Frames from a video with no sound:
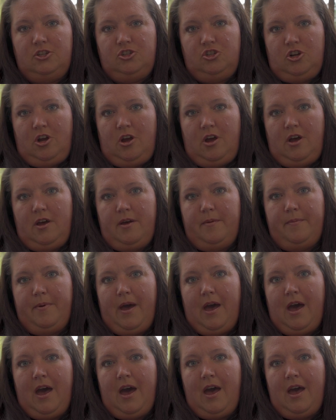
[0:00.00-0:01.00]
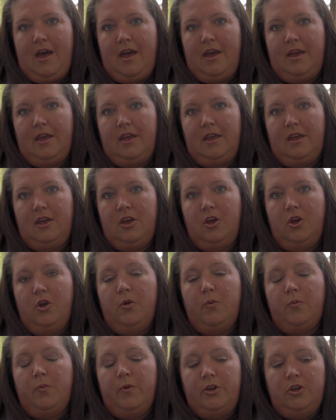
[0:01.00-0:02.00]
job, I
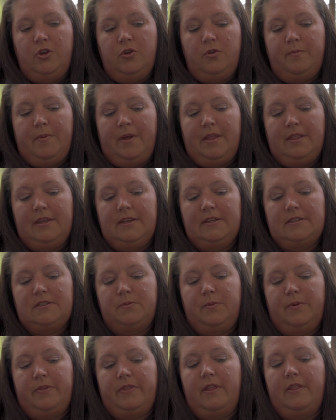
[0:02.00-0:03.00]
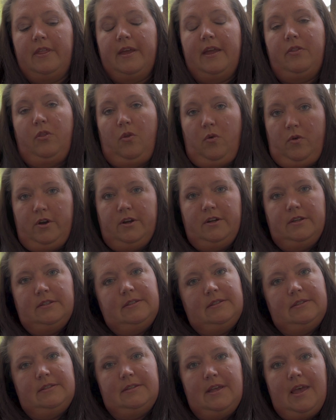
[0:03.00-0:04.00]
renewed my lease with the
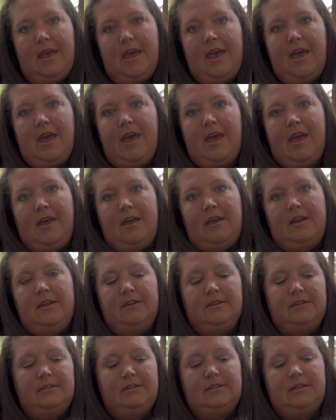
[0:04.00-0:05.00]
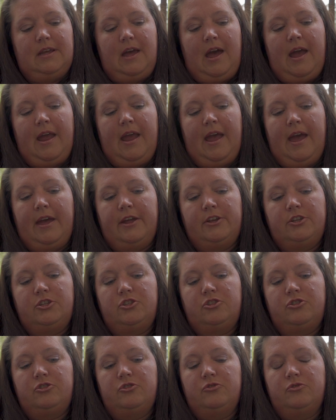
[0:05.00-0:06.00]
landlords, and I had
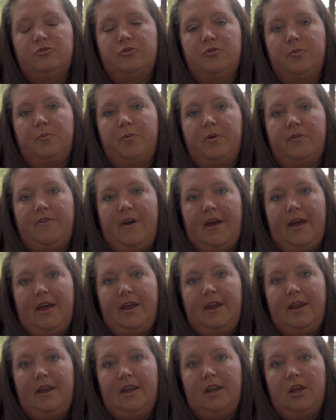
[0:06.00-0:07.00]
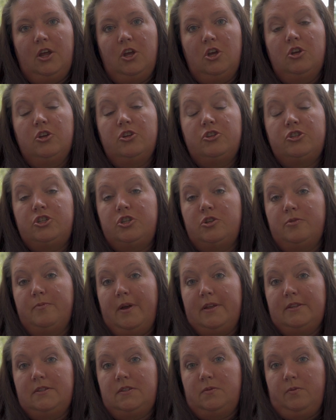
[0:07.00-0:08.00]
to provide 2
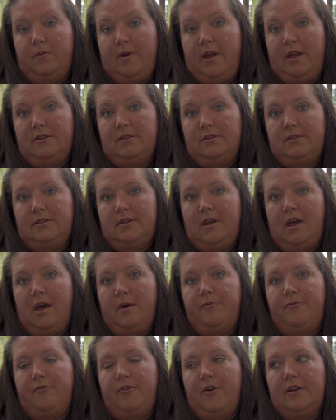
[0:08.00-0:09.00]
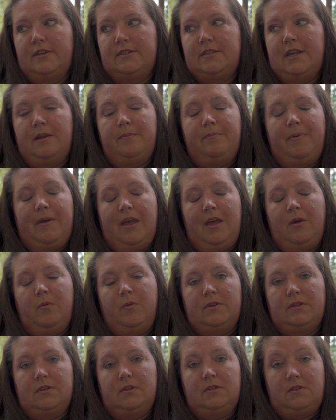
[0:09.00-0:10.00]
months rent up front and pay
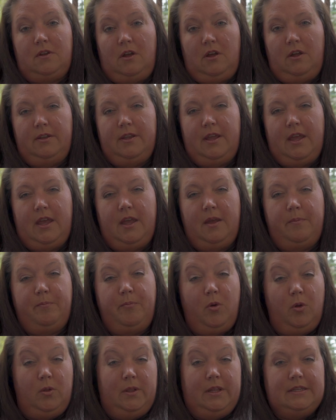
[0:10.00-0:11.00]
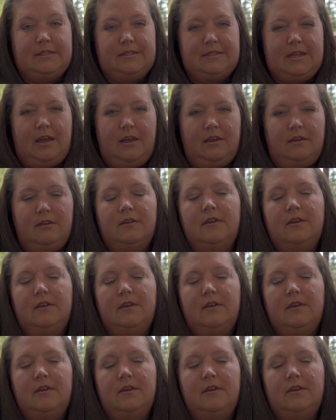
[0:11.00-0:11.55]
what is called a póliza,